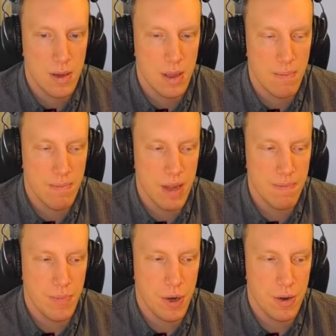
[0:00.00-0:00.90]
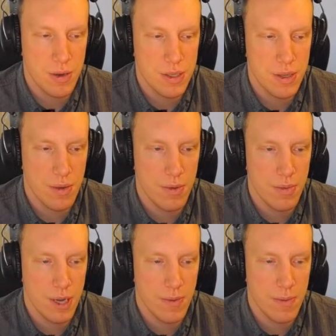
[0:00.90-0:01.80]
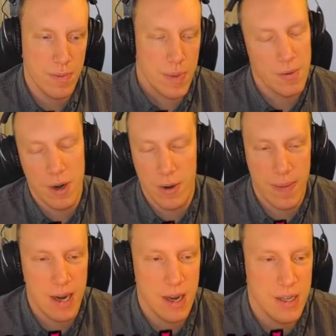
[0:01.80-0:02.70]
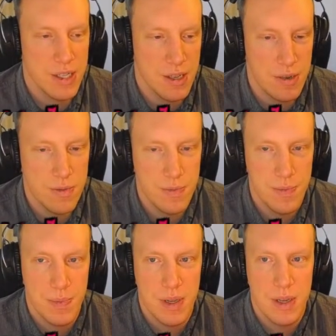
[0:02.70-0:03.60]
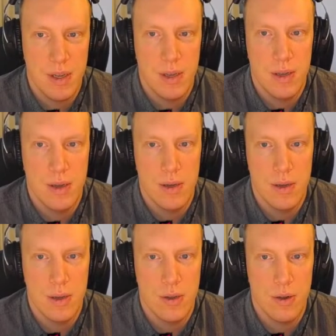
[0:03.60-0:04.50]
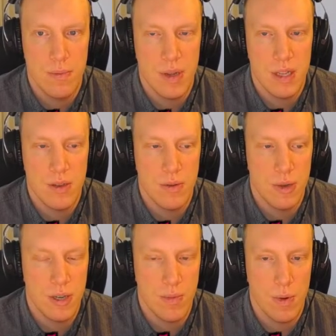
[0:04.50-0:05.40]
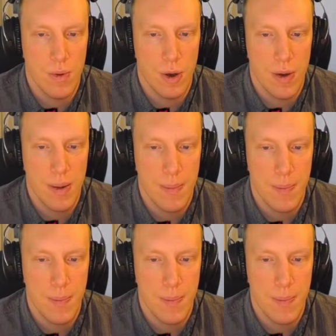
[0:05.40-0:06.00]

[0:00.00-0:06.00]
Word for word: That might burn us though, but we are paralyzed, so... Shouldn't be too much of a worry.